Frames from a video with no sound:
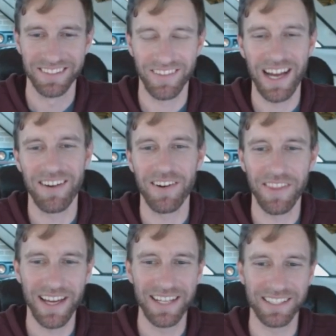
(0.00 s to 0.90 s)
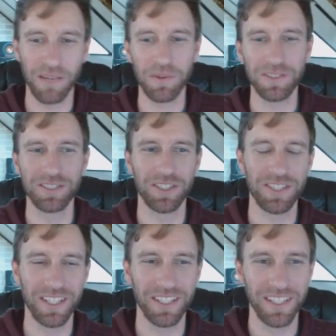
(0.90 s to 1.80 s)
Wow, all that double just
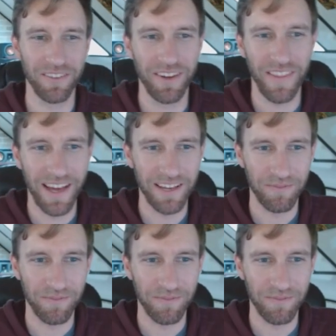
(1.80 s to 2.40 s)
to get rid of that.